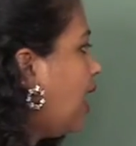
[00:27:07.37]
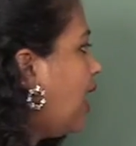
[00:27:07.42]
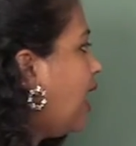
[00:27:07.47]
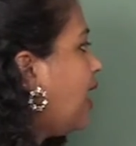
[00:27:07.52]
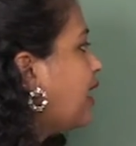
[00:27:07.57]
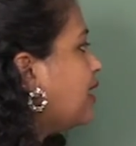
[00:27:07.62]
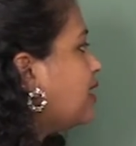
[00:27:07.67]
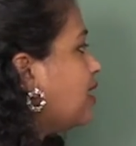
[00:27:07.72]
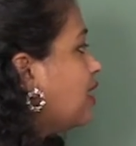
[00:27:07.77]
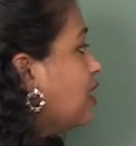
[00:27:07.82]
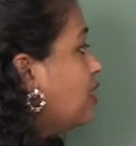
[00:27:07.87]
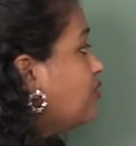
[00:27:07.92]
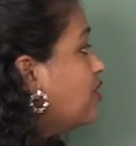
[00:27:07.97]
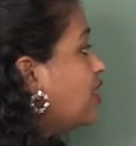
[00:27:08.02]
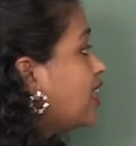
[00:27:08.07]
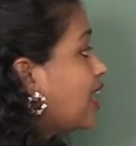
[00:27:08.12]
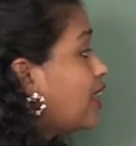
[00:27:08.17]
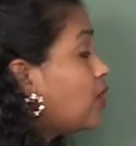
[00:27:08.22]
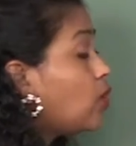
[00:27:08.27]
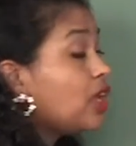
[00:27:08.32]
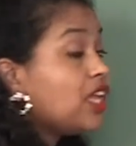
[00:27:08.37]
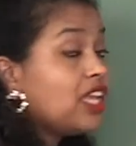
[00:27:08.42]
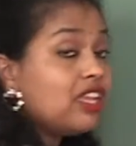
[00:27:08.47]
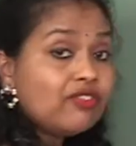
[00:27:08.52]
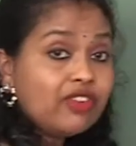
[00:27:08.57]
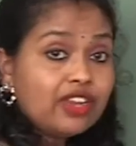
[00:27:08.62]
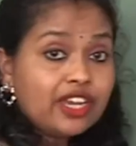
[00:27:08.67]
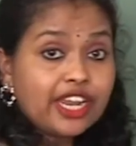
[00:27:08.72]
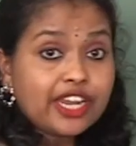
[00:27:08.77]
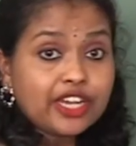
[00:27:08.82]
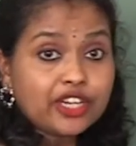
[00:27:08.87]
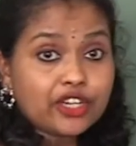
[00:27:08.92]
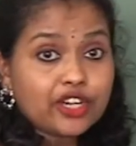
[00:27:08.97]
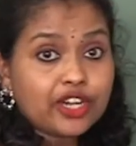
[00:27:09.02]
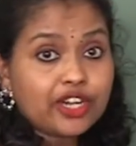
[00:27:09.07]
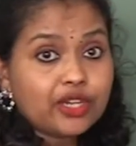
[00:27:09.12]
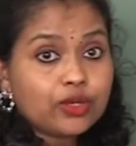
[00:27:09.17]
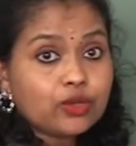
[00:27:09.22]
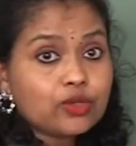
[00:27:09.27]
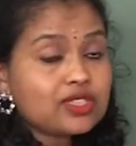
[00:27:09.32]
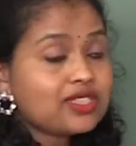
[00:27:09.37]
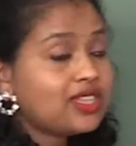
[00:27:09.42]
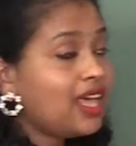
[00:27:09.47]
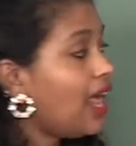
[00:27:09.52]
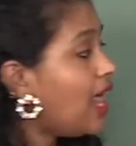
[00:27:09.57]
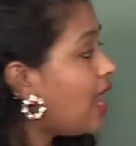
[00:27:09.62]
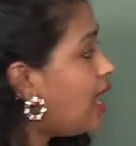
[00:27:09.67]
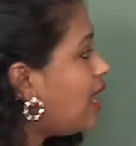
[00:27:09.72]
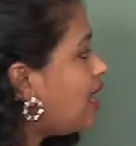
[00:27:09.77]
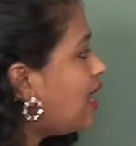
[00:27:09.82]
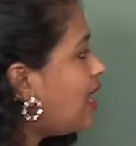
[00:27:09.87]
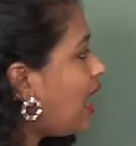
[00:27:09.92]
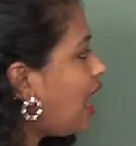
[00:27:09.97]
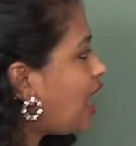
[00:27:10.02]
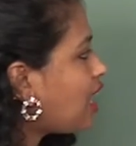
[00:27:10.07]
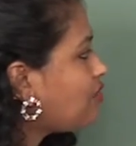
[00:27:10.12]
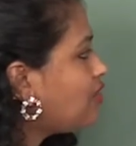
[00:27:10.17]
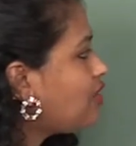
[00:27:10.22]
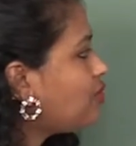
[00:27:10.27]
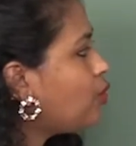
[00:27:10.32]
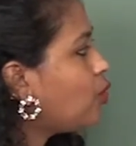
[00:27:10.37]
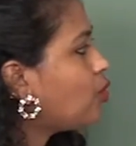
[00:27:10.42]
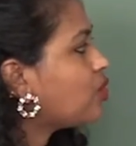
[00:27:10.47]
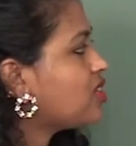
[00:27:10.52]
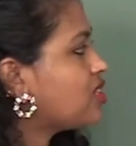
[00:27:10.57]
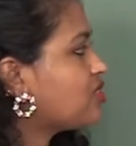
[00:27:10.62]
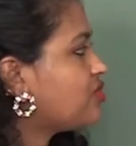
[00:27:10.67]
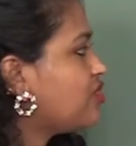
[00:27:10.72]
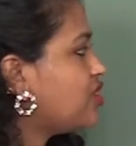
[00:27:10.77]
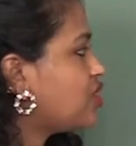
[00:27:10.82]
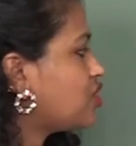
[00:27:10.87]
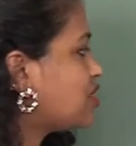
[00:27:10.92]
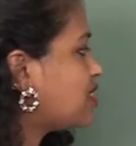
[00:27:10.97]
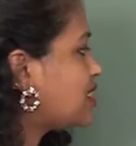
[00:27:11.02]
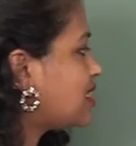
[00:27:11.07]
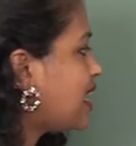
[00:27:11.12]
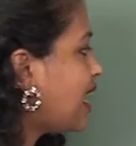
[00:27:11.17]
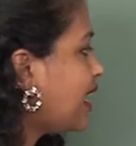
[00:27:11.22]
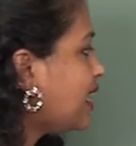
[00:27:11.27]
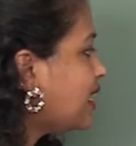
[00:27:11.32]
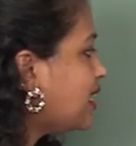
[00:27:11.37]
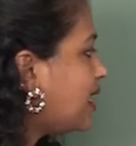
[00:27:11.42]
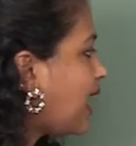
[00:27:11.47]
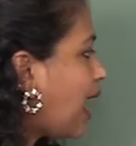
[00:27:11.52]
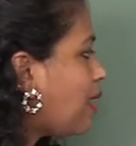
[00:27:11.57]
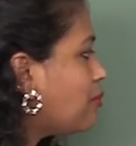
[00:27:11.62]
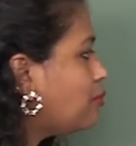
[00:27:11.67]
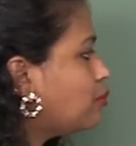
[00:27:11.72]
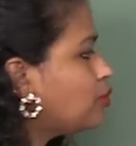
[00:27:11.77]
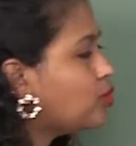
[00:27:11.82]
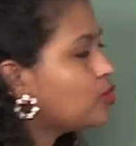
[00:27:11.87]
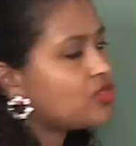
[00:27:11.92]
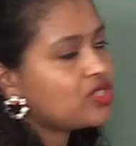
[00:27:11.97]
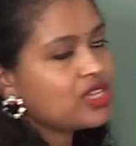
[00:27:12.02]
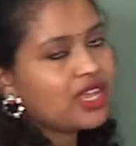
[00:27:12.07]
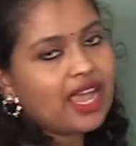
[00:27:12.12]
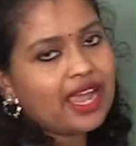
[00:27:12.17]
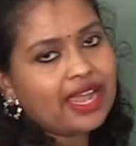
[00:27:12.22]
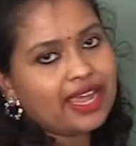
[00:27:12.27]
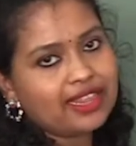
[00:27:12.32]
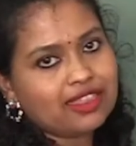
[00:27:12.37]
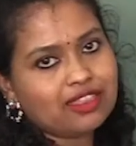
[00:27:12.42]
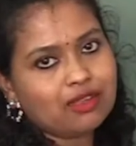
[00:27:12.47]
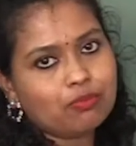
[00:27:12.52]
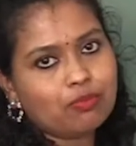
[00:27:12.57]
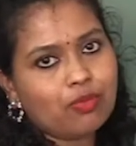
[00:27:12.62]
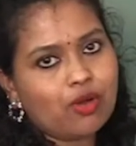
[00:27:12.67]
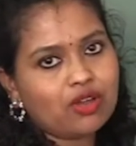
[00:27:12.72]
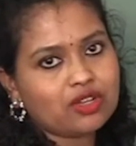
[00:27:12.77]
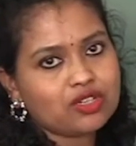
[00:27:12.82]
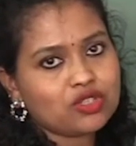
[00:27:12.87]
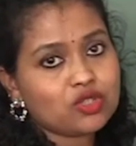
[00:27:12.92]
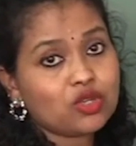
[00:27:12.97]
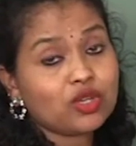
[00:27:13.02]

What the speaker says: And we can even introduce the larvivorous fishes like gambusia in the pond.